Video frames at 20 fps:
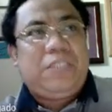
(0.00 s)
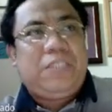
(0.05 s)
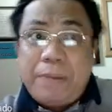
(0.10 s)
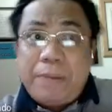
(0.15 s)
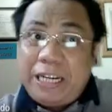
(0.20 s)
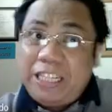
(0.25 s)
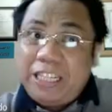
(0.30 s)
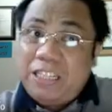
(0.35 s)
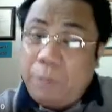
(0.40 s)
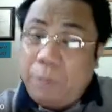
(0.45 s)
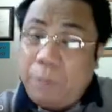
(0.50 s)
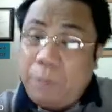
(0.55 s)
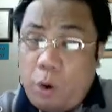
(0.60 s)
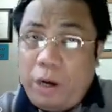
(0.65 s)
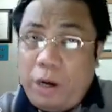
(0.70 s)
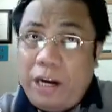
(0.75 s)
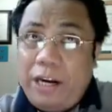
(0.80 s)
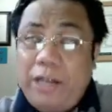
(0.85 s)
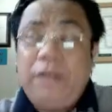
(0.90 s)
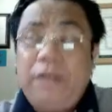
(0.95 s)
Much
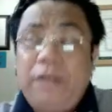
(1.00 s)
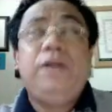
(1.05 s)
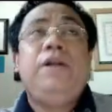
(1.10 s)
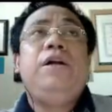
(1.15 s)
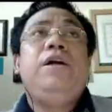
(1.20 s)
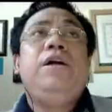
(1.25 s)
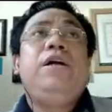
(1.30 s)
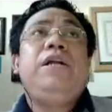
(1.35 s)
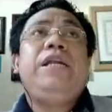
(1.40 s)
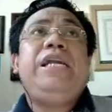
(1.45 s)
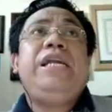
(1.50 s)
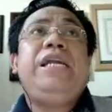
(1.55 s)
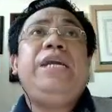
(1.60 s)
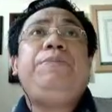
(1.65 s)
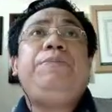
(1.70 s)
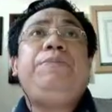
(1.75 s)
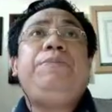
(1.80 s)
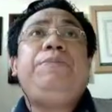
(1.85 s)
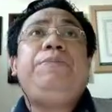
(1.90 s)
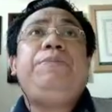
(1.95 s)
more if
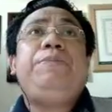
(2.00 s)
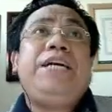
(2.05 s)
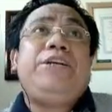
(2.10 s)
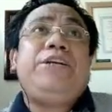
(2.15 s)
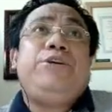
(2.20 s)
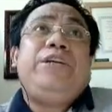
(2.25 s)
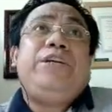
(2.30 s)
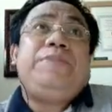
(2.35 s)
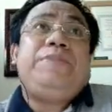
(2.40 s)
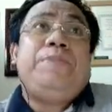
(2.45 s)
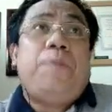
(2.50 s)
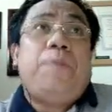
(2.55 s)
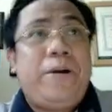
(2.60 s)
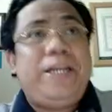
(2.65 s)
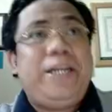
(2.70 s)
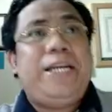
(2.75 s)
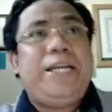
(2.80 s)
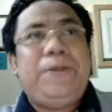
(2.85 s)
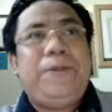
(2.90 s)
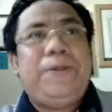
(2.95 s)
your IQ is more
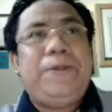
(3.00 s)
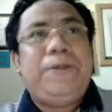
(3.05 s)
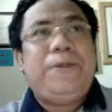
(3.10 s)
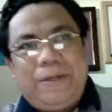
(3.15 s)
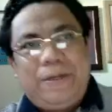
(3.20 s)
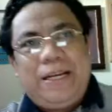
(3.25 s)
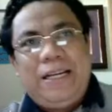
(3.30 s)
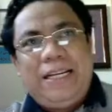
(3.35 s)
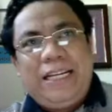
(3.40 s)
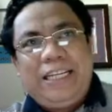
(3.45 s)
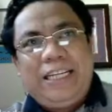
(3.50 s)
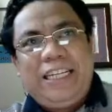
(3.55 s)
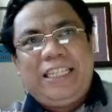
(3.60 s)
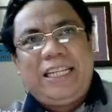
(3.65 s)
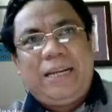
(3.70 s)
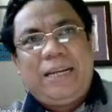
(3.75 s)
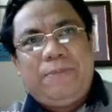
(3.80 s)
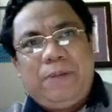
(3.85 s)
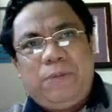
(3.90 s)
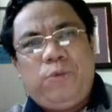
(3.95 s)
than normal, that is
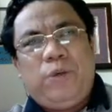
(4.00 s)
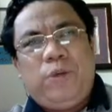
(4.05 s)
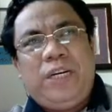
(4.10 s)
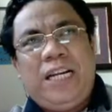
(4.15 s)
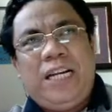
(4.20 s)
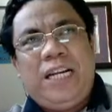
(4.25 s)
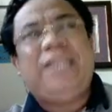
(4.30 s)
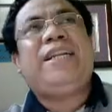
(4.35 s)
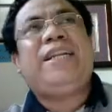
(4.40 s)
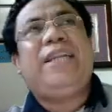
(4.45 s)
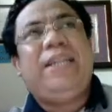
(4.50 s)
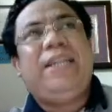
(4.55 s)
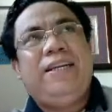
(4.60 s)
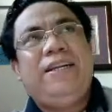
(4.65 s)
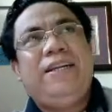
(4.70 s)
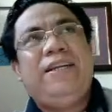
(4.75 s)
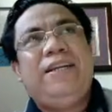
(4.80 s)
above 100.